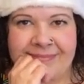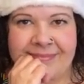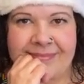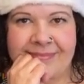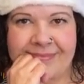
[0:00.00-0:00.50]

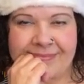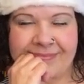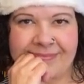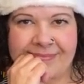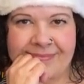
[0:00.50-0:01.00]

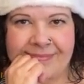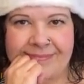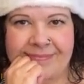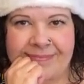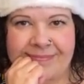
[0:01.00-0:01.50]

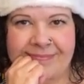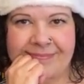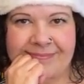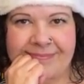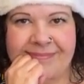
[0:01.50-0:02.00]

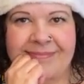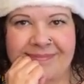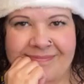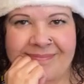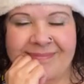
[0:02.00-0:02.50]

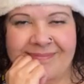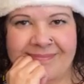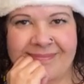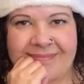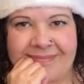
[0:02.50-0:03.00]

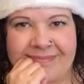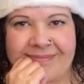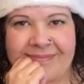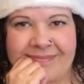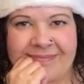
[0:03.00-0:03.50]

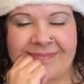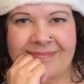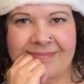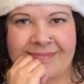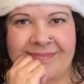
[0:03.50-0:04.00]

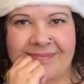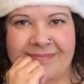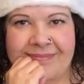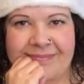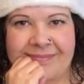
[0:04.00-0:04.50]

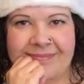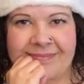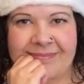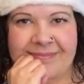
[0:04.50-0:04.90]
This person isn't speaking.